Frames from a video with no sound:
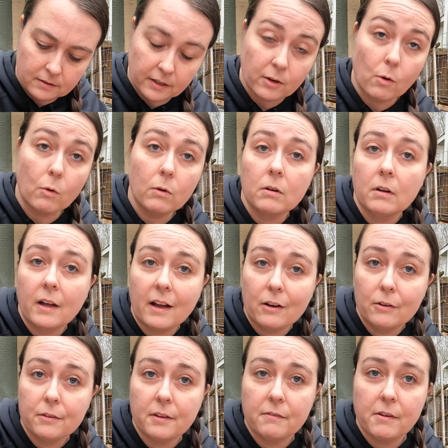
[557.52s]
like oral
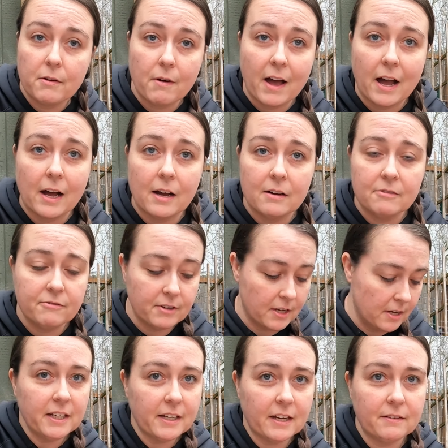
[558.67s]
health, if you have
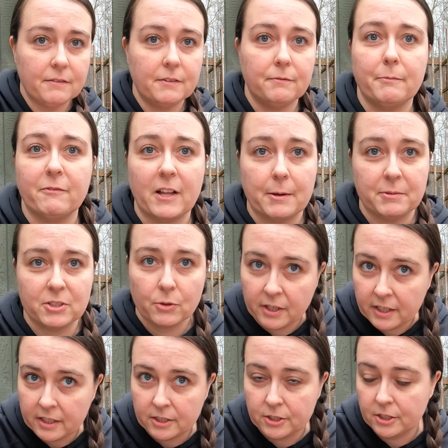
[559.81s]
any kind of
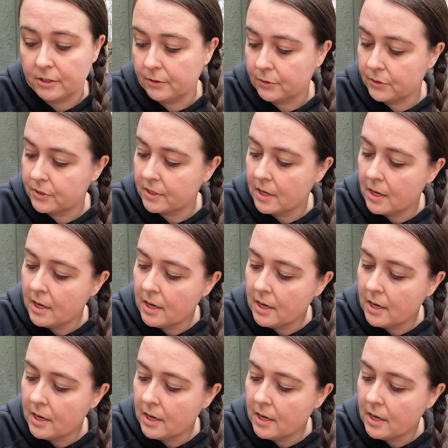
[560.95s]
inflammatory issues